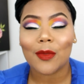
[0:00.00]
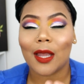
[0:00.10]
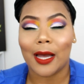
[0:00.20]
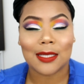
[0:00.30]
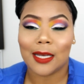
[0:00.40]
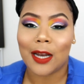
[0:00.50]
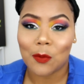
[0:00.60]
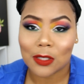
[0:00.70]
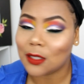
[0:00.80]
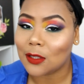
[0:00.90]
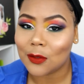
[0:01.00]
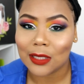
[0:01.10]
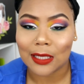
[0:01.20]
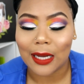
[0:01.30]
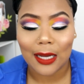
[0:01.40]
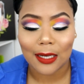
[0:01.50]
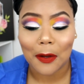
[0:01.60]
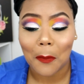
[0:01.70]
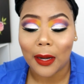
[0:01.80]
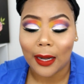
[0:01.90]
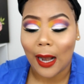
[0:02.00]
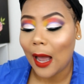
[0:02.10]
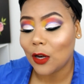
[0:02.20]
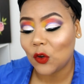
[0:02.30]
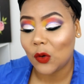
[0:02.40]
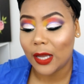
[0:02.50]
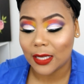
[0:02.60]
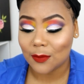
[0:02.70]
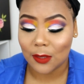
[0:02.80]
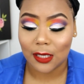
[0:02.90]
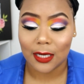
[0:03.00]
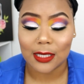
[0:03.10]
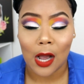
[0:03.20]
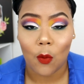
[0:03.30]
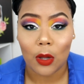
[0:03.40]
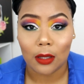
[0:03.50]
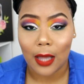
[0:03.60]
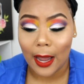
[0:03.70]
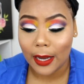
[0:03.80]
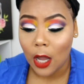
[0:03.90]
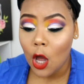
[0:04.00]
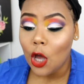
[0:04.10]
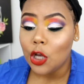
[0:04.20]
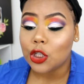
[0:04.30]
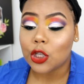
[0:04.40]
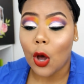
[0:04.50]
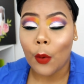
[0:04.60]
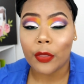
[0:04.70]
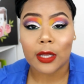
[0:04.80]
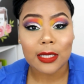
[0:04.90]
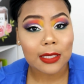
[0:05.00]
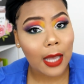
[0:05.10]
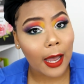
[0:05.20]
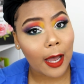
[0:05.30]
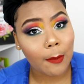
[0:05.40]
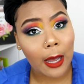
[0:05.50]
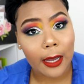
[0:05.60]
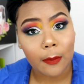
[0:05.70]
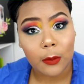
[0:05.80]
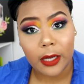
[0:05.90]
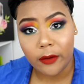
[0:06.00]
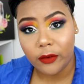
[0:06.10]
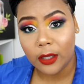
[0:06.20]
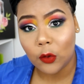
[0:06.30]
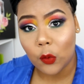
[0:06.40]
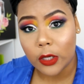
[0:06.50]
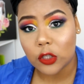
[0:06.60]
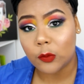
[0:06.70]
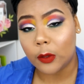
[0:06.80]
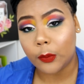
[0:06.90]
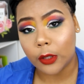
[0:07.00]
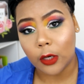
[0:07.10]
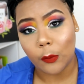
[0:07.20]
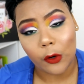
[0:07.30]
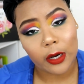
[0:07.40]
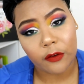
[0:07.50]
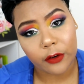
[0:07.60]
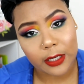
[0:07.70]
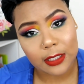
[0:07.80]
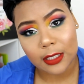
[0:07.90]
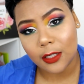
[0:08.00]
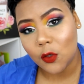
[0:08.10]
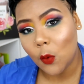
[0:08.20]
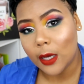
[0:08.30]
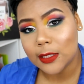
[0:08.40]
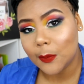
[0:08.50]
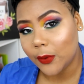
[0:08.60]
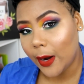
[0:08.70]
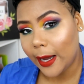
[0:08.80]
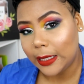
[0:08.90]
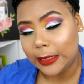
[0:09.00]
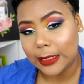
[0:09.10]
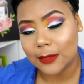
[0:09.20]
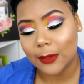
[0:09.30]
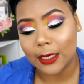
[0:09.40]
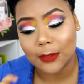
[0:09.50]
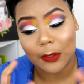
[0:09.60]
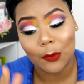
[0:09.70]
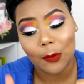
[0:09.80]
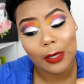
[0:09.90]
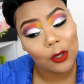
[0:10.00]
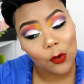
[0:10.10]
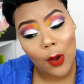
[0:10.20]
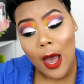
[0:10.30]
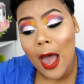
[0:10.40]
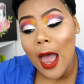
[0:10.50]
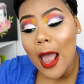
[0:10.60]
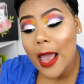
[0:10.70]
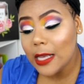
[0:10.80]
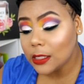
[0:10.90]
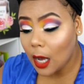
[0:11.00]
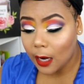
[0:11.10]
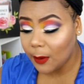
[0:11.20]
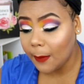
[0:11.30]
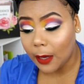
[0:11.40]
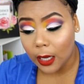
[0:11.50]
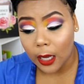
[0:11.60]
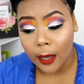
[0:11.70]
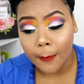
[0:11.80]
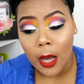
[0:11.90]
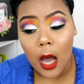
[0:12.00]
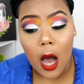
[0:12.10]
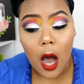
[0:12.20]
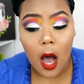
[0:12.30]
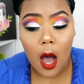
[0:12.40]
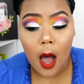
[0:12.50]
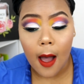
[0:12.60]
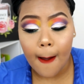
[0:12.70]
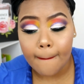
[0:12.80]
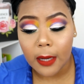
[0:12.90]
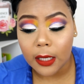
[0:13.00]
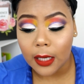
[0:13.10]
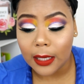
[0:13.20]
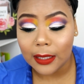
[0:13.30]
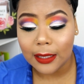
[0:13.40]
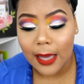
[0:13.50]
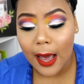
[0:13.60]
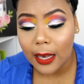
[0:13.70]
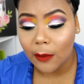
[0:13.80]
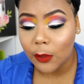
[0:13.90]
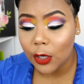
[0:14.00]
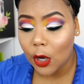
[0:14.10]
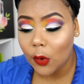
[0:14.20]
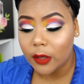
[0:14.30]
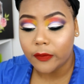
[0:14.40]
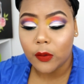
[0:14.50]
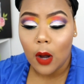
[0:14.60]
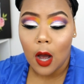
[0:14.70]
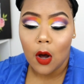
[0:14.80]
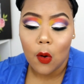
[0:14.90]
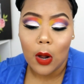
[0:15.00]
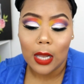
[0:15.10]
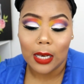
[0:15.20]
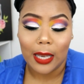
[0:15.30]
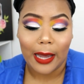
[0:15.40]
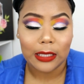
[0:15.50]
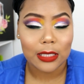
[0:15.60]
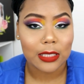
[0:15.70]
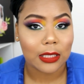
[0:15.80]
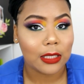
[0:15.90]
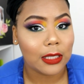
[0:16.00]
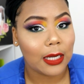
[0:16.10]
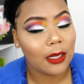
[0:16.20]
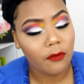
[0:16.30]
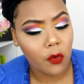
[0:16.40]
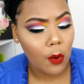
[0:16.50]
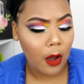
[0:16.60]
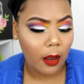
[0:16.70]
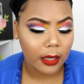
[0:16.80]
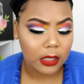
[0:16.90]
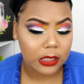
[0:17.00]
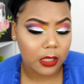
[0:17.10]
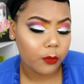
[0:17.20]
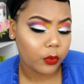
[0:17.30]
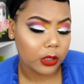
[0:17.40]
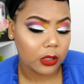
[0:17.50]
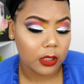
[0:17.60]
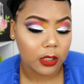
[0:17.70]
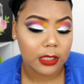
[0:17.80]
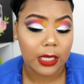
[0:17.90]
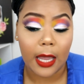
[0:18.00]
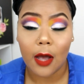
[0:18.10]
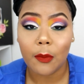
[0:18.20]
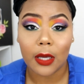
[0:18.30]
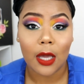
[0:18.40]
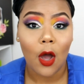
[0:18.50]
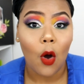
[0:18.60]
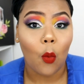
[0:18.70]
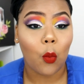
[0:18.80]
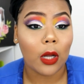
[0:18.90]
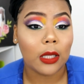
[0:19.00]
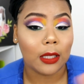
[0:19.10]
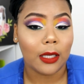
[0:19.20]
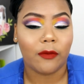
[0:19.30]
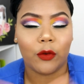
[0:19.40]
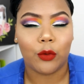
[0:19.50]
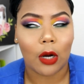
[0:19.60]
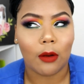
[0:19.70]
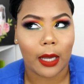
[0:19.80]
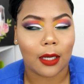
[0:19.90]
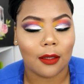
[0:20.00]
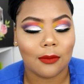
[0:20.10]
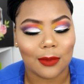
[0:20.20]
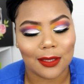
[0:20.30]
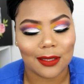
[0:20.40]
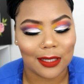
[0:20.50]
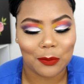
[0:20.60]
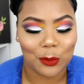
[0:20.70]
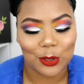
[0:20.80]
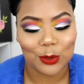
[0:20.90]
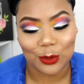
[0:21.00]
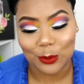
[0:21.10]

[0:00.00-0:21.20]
I said I was gonna do it and I ended up not doing as many as I would like. So this time I am definitely going to be putting more effort into getting you all some Pride looks, because pew pew pew, it's gonna be bomb. And yeah, let me know if you all like this look, and if you all like this lip with the look, tell me what, if you don't like it, what you do